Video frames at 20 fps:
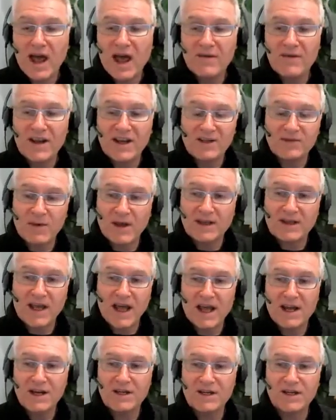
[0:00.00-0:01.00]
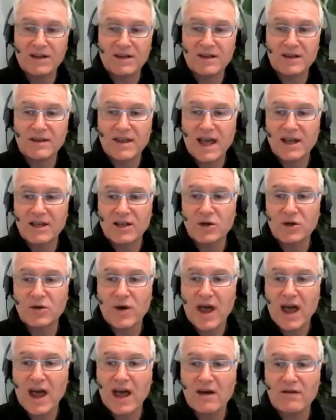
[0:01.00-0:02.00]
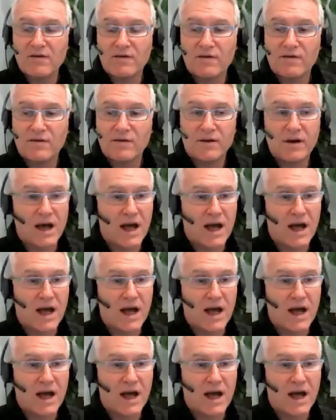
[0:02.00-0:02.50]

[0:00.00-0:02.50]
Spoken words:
have an expectation that you have